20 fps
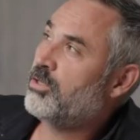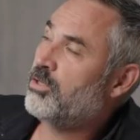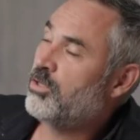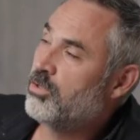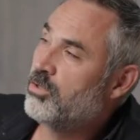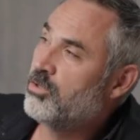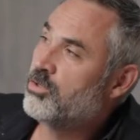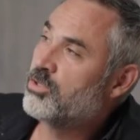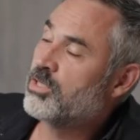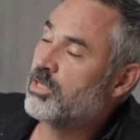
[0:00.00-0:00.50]

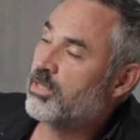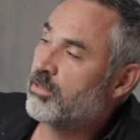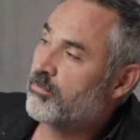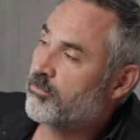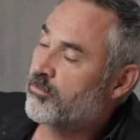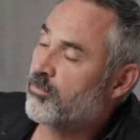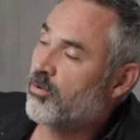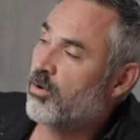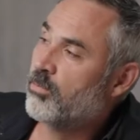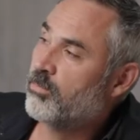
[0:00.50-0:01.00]
hugely
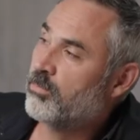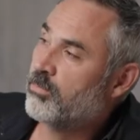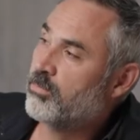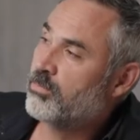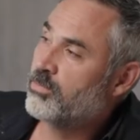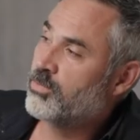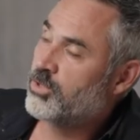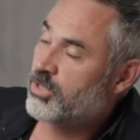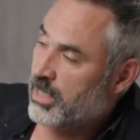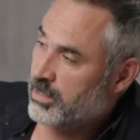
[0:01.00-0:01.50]

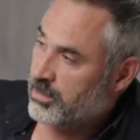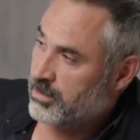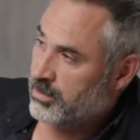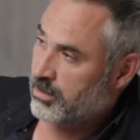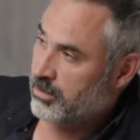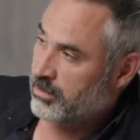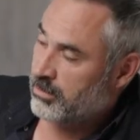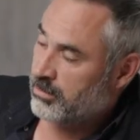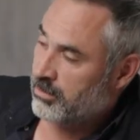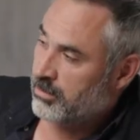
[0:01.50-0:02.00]
from
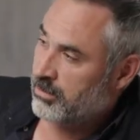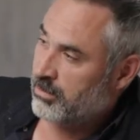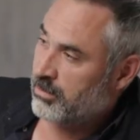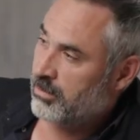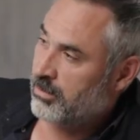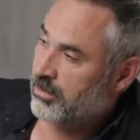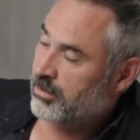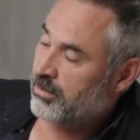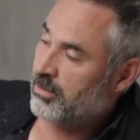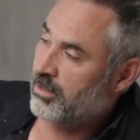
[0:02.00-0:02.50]
Jessie.
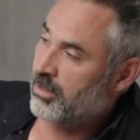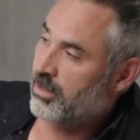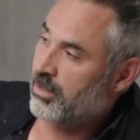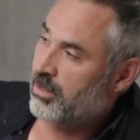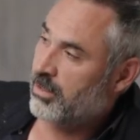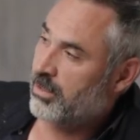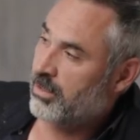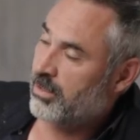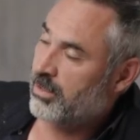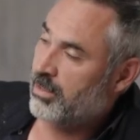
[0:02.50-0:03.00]

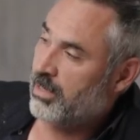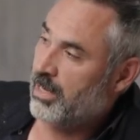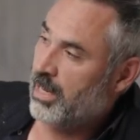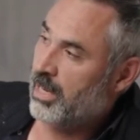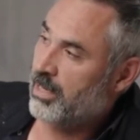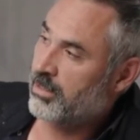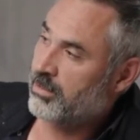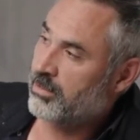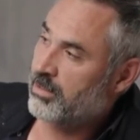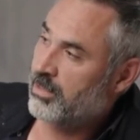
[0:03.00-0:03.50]
Uh,
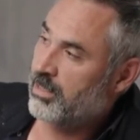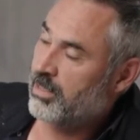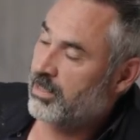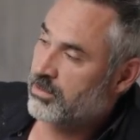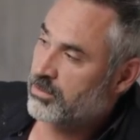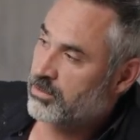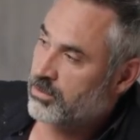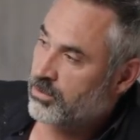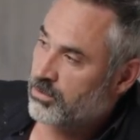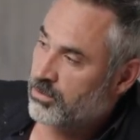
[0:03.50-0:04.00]
and
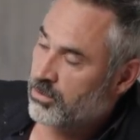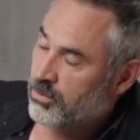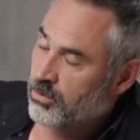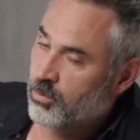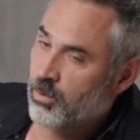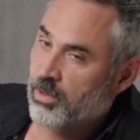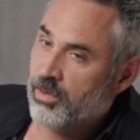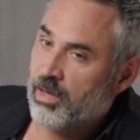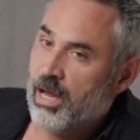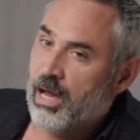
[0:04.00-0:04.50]
it's to do with